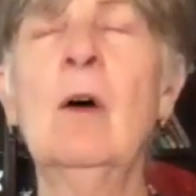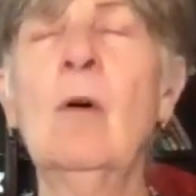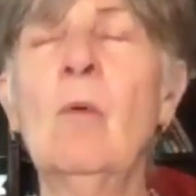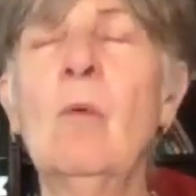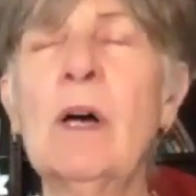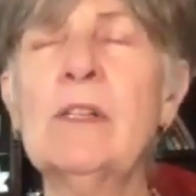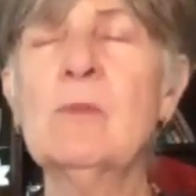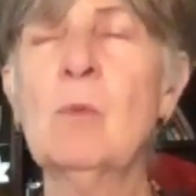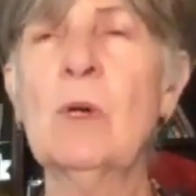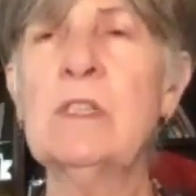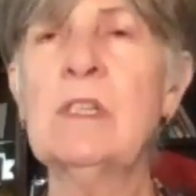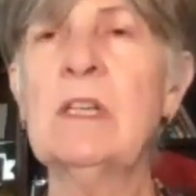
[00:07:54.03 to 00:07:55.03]
what's
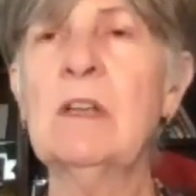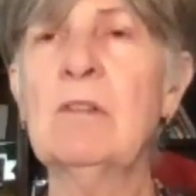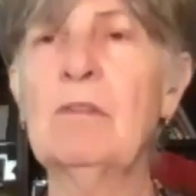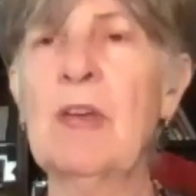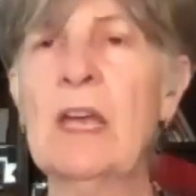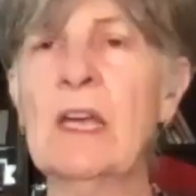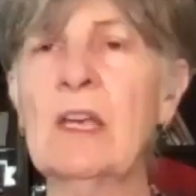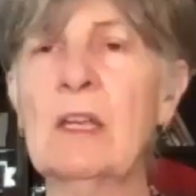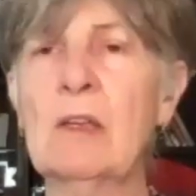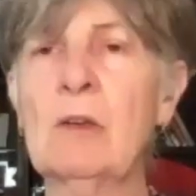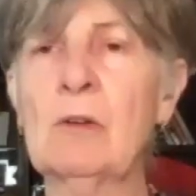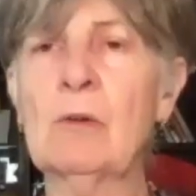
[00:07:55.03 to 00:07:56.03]
wanting thank
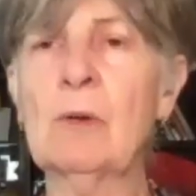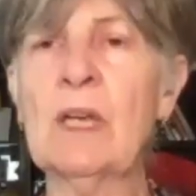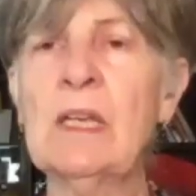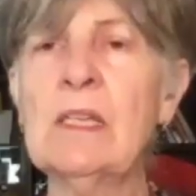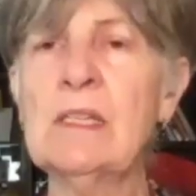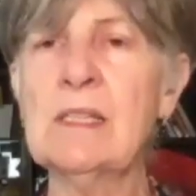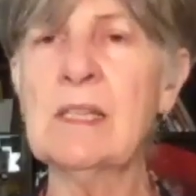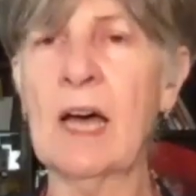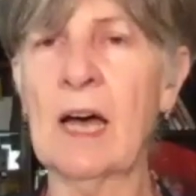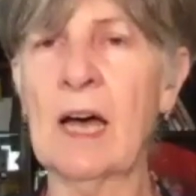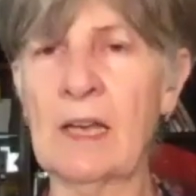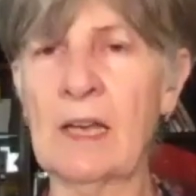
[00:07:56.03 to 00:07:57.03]
you
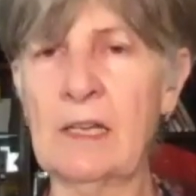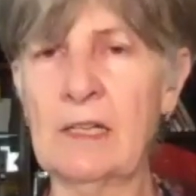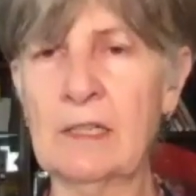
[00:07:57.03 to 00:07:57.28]
inside